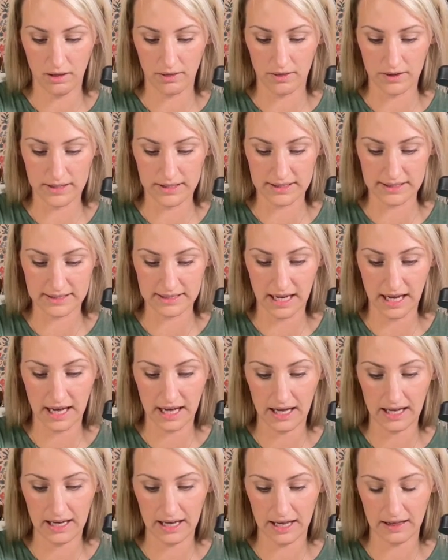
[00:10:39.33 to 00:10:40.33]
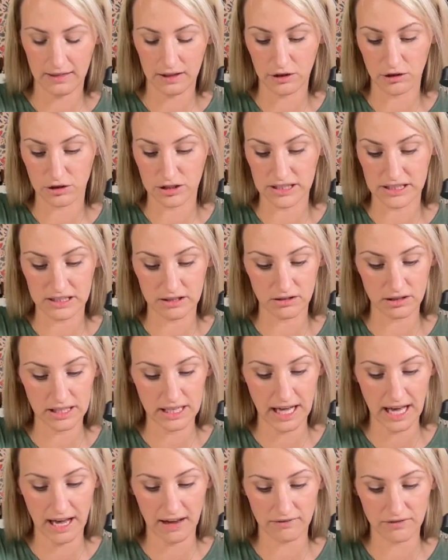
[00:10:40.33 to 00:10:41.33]
the design, and then you're still
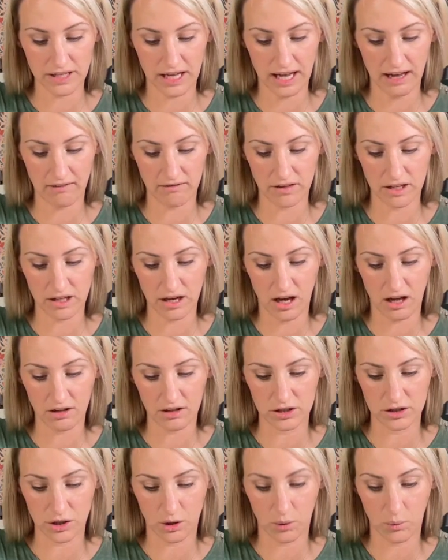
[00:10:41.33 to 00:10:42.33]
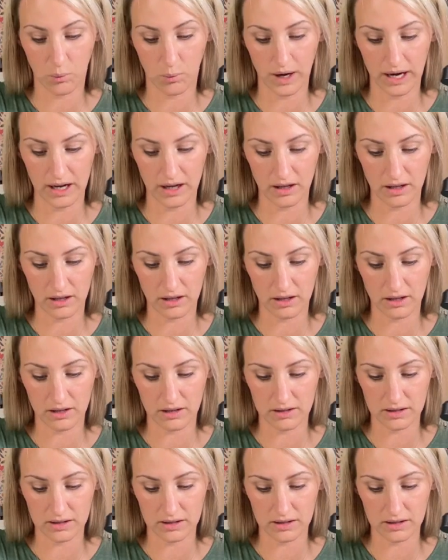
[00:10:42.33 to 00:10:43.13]
going to have the knowledge on where